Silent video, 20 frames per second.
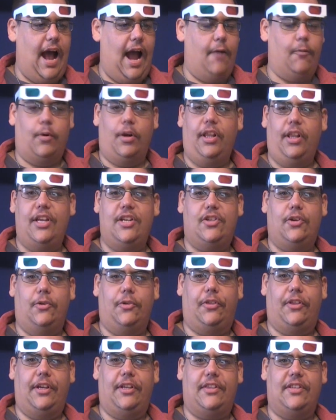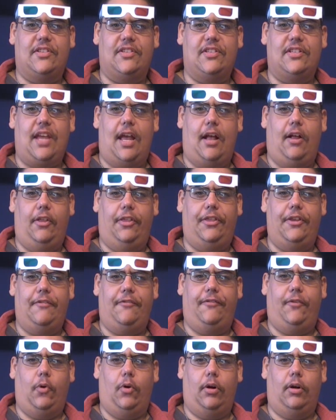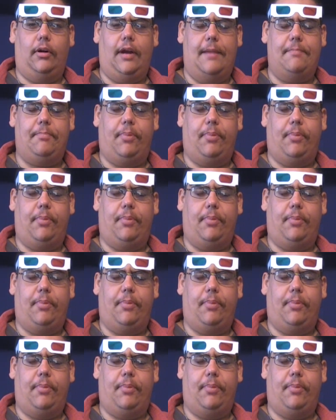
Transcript: I really don't think this is healthy for a